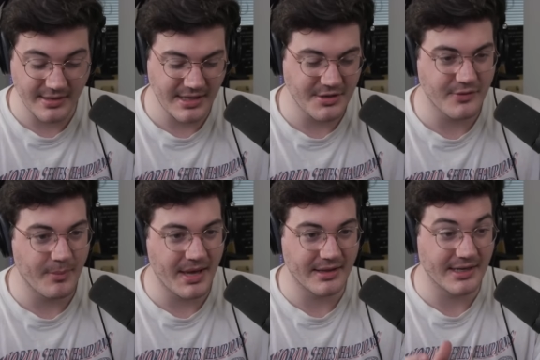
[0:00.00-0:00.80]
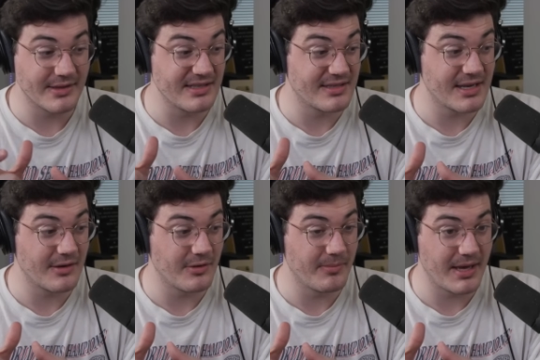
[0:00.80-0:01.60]
each of them had like these
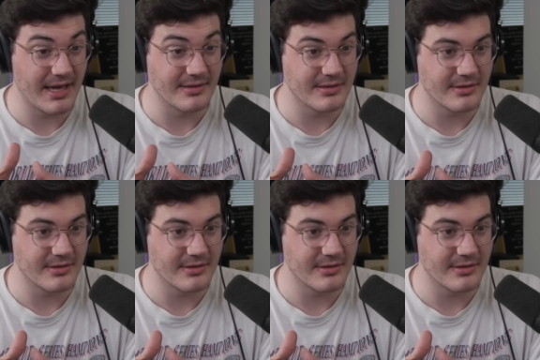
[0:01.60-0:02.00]
single beds.